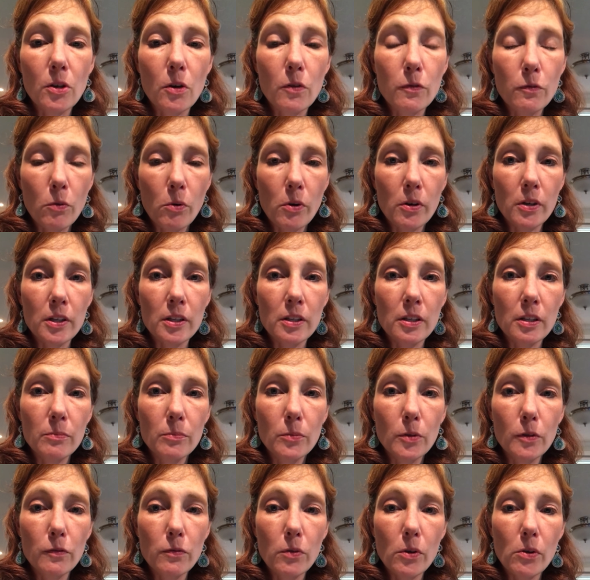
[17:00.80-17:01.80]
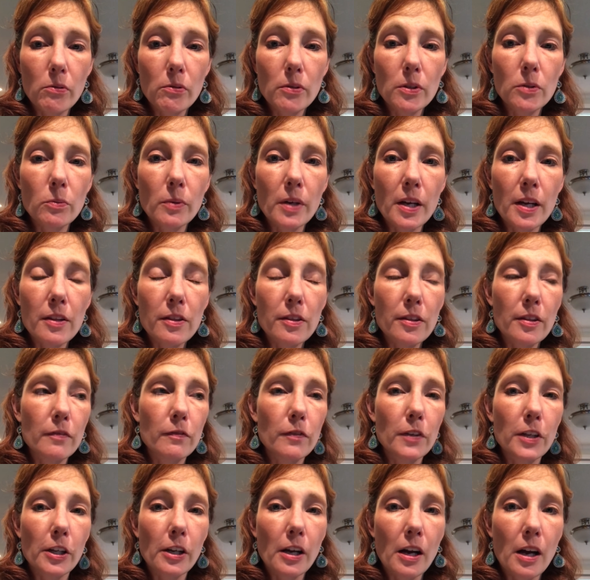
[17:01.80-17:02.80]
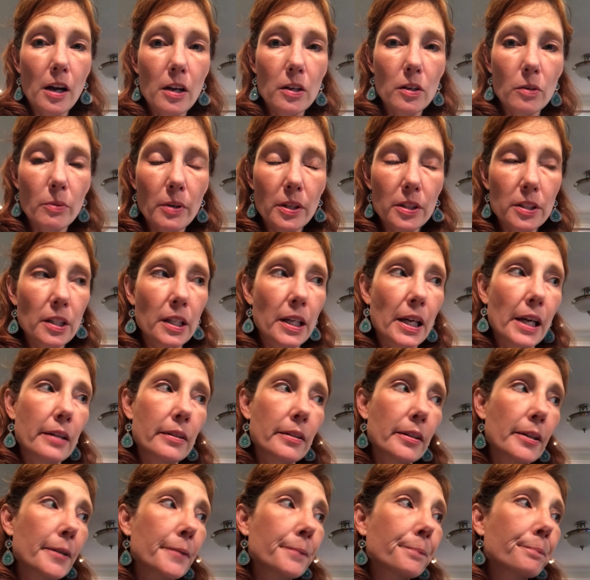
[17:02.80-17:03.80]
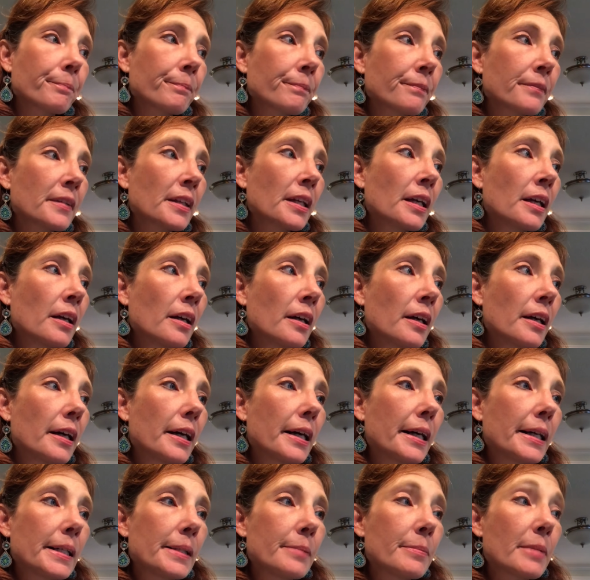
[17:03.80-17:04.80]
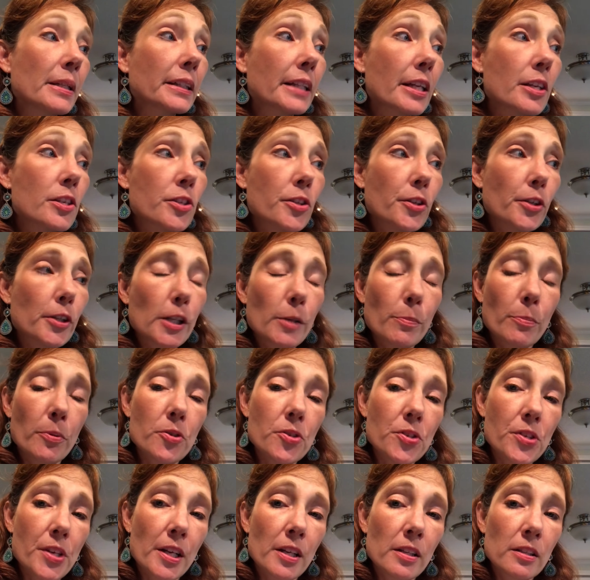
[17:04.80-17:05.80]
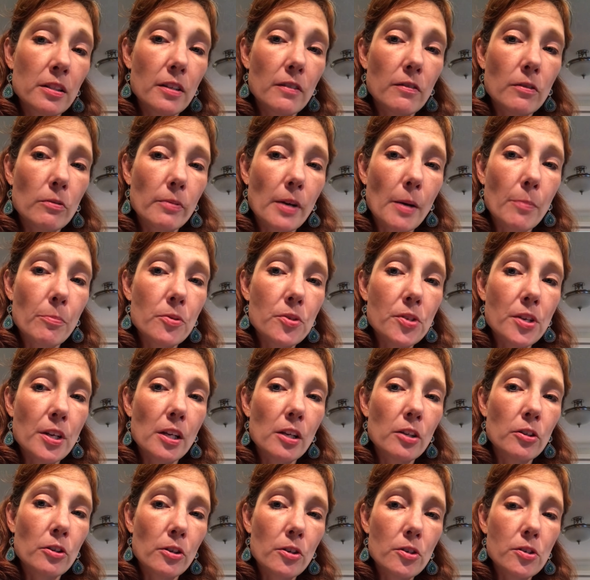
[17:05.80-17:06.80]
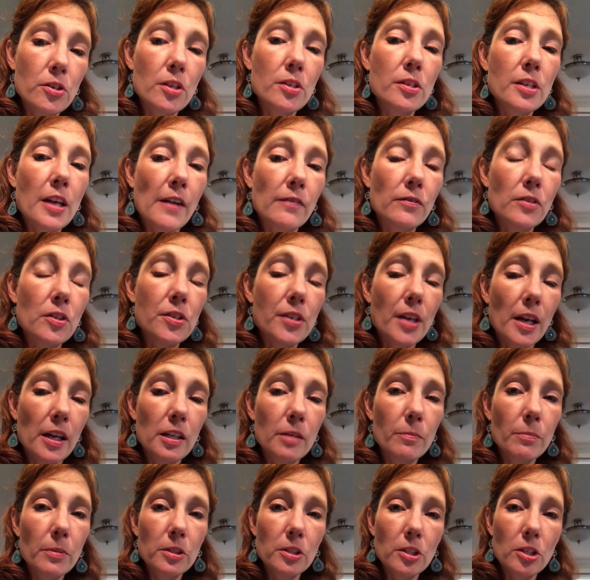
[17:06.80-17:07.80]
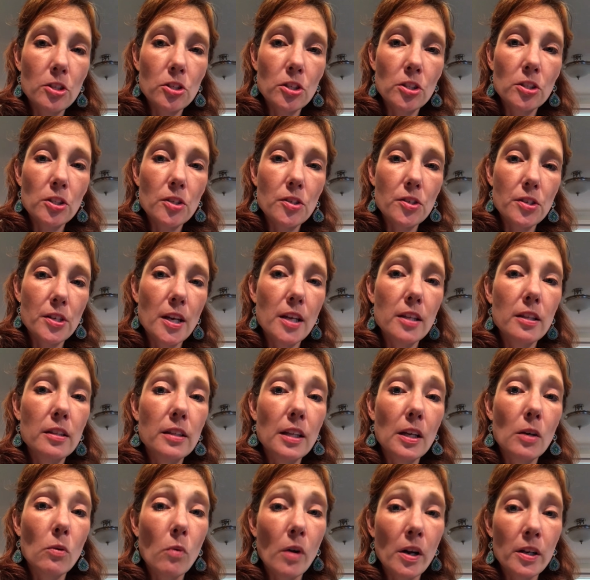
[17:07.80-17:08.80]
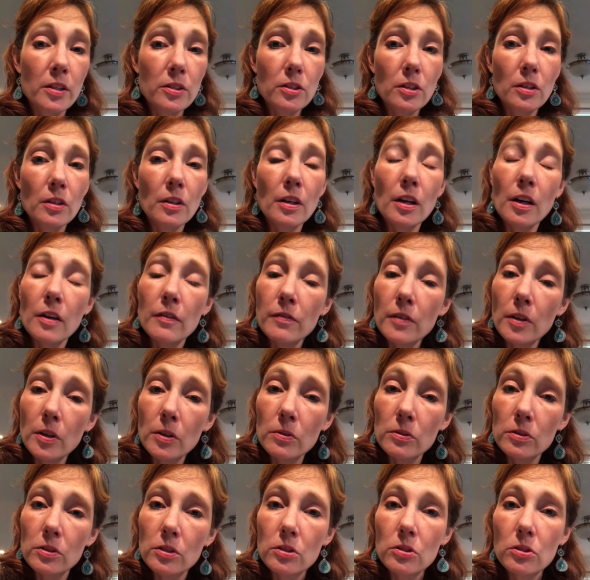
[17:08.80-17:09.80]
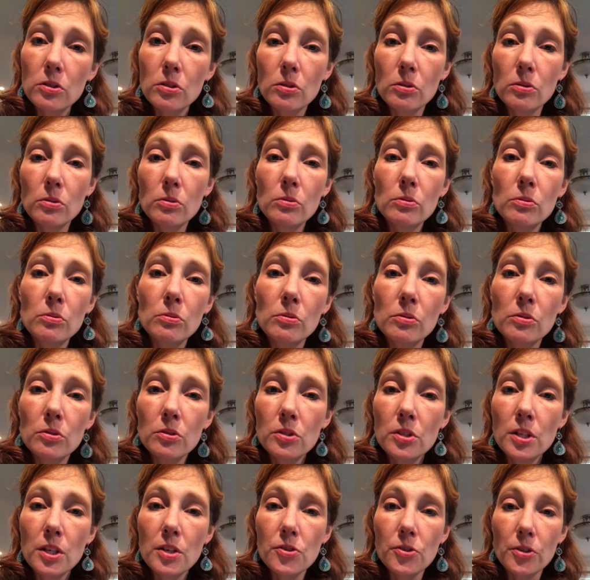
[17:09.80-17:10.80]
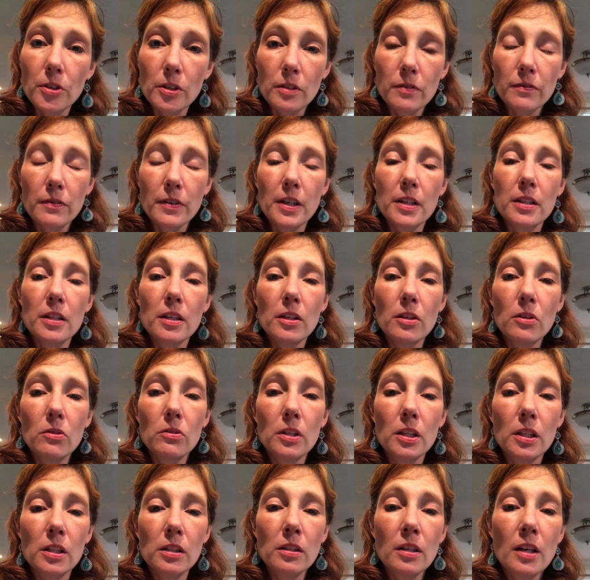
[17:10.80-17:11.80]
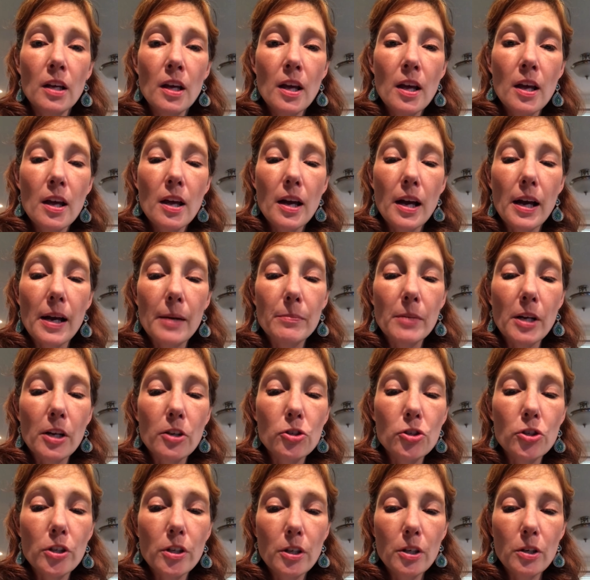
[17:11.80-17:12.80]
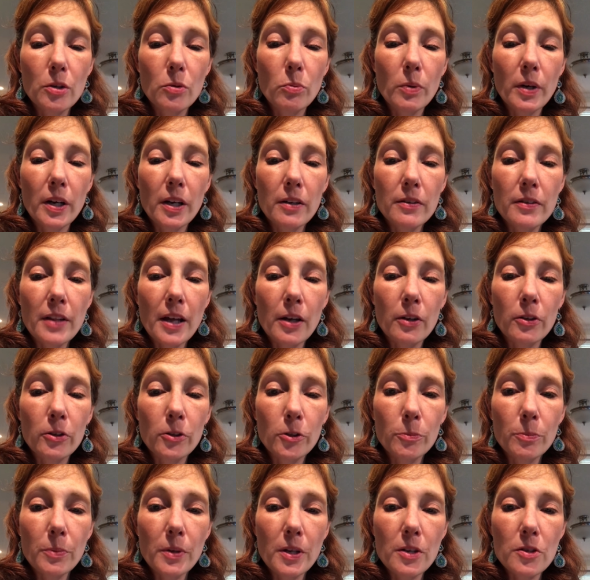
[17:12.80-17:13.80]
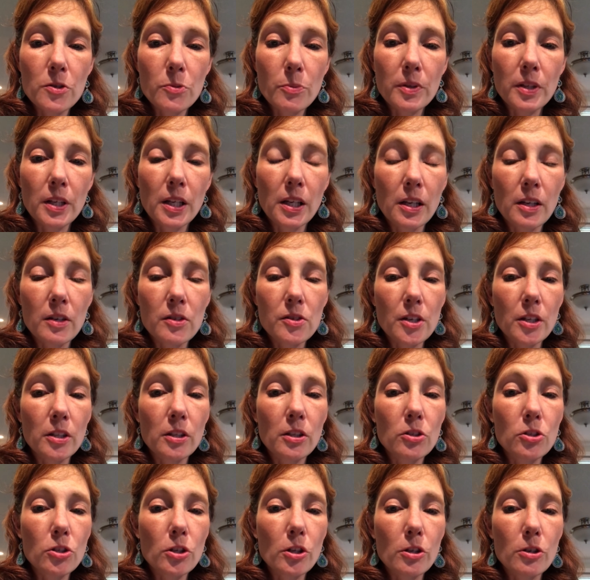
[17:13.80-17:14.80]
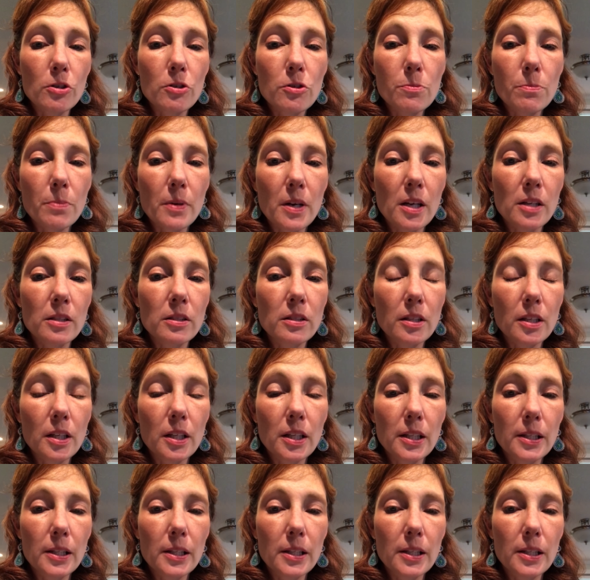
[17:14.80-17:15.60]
go forward and move forward with and figure out how to work together. At least 30% of the represented nurses have to sign a petition to say that they want a vote to decertify the union. I'm not sure where that group is with getting signatures, but